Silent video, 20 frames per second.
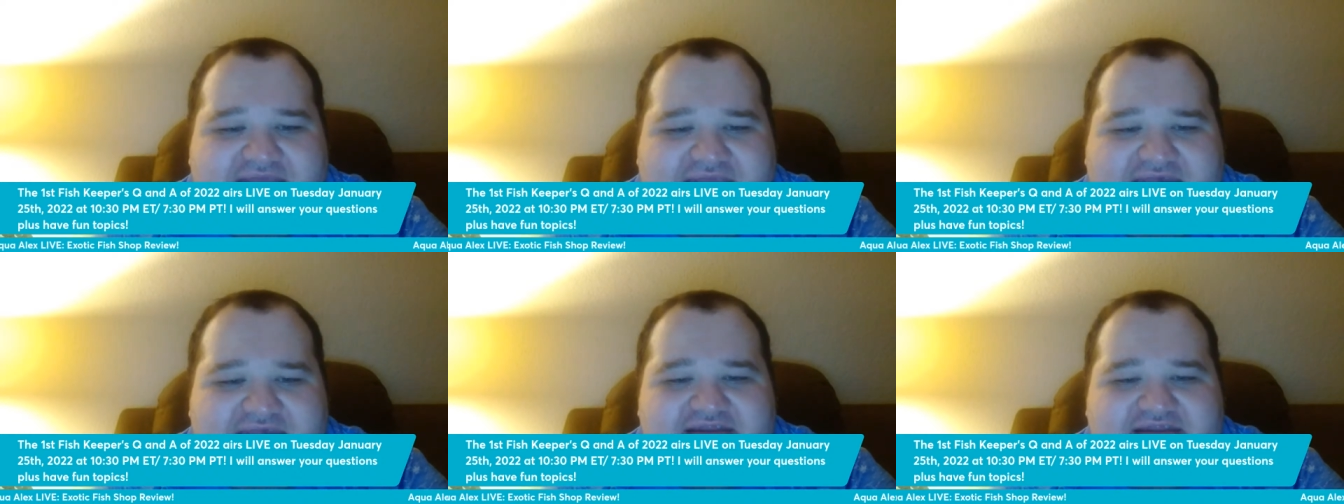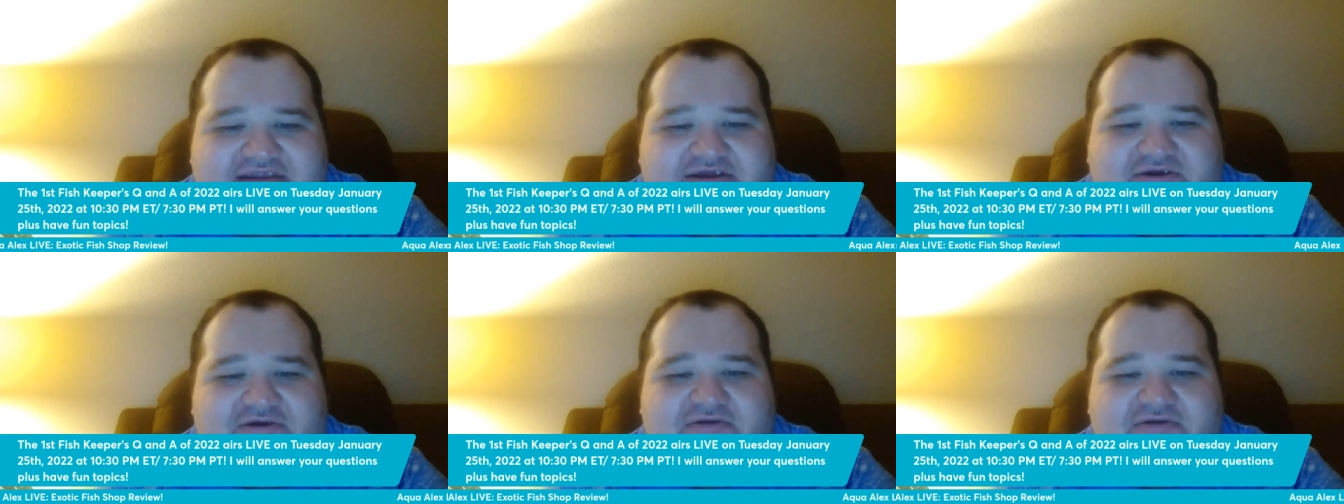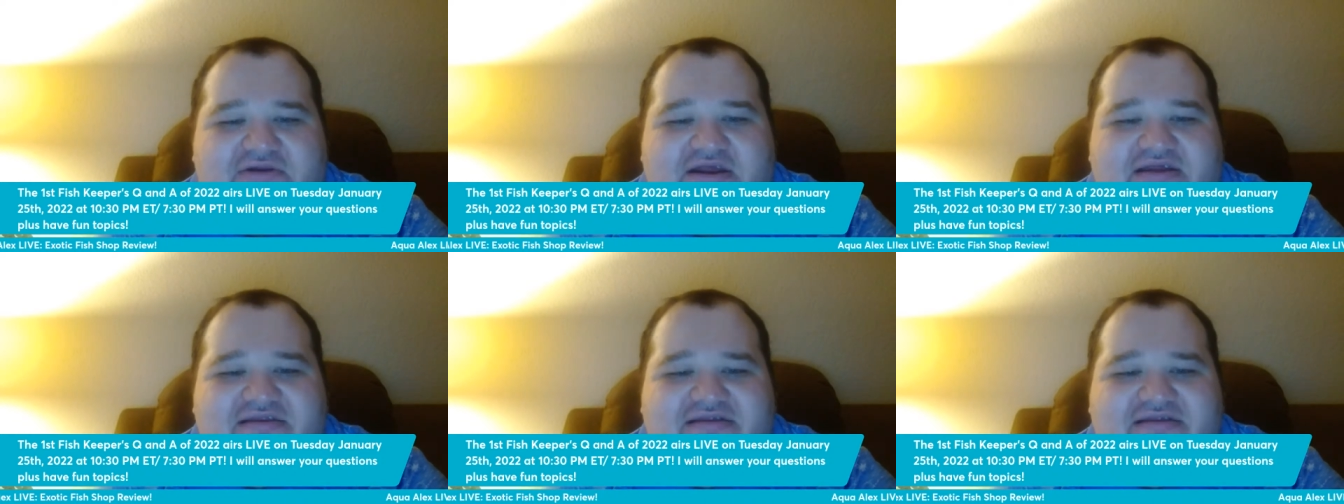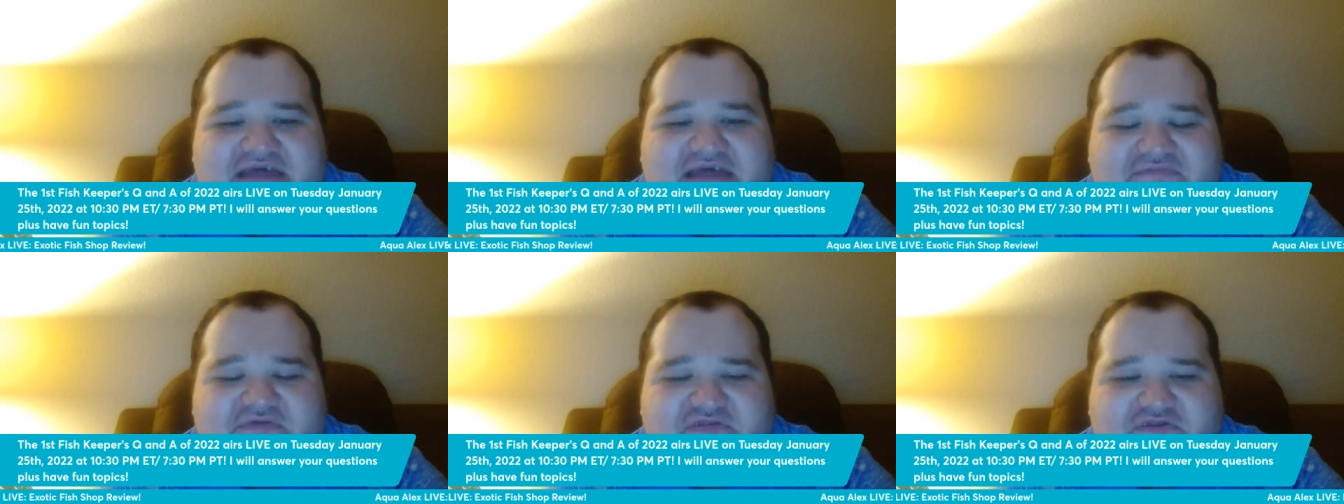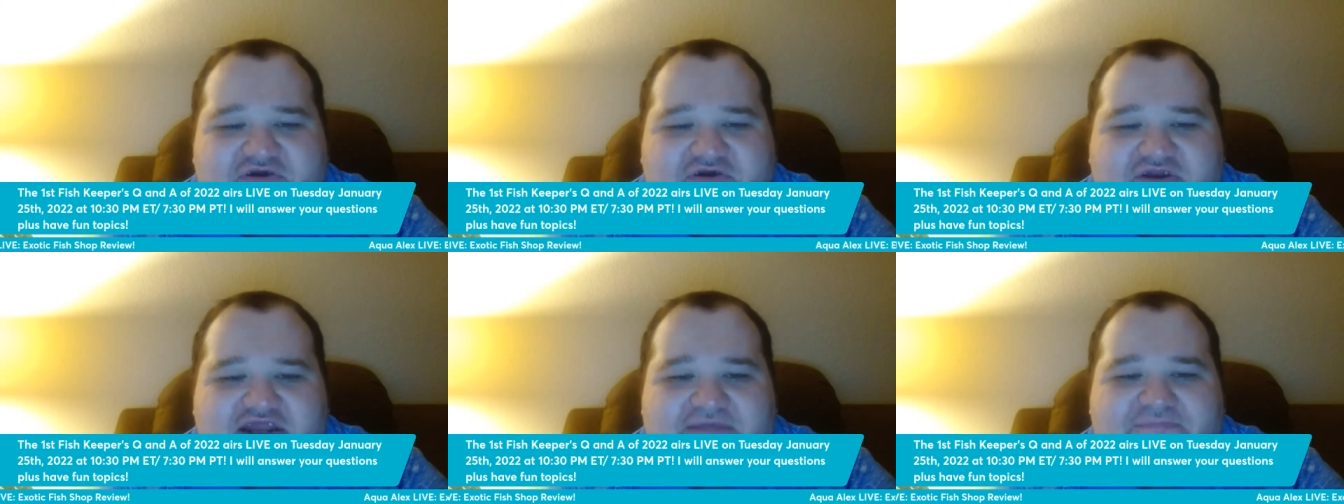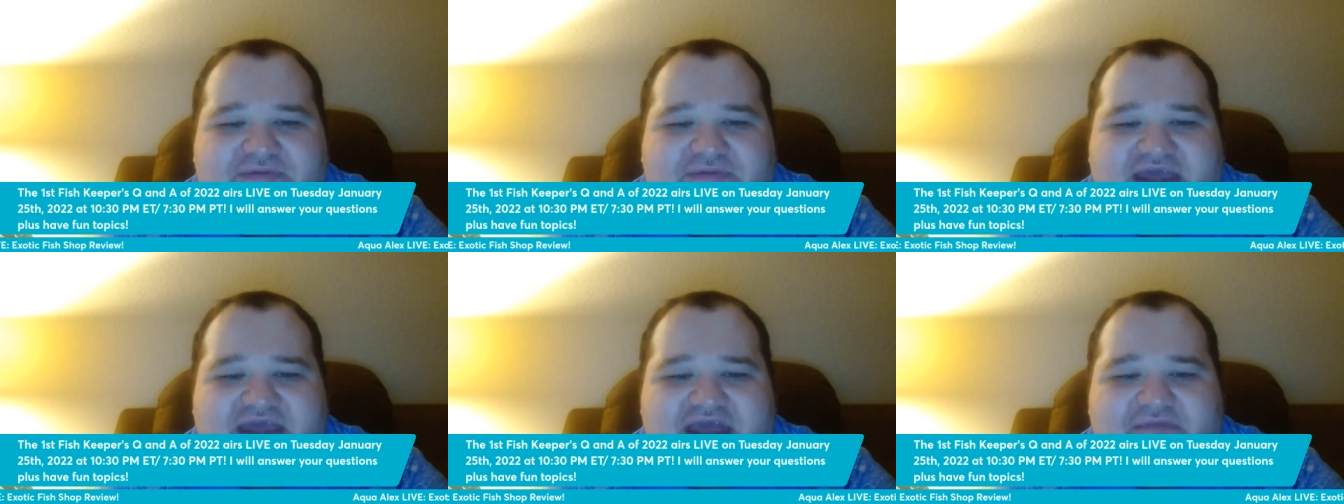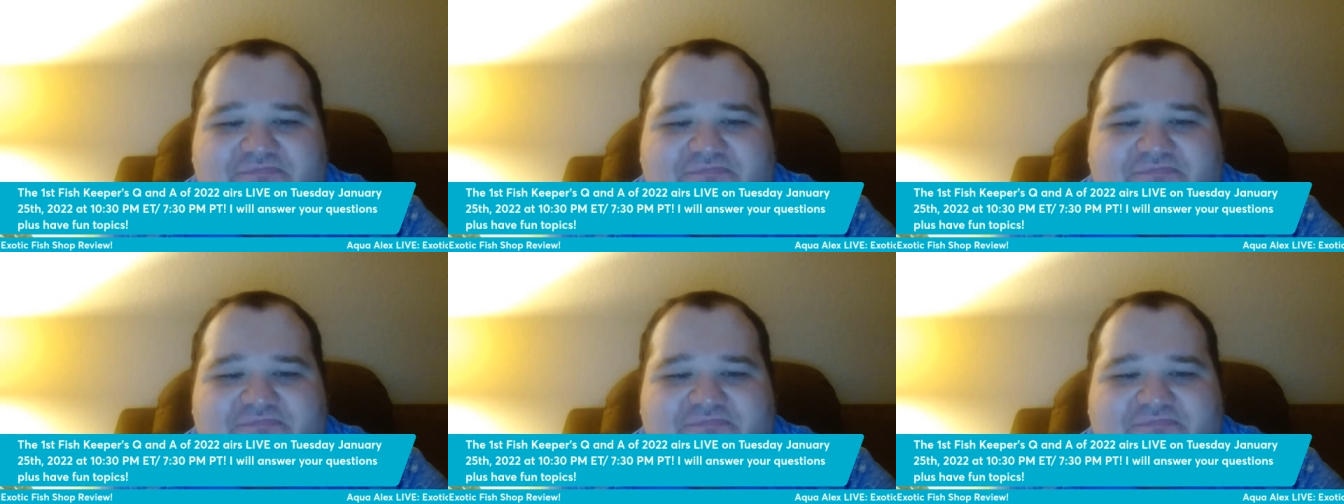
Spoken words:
Eastern, 7:30 p.m.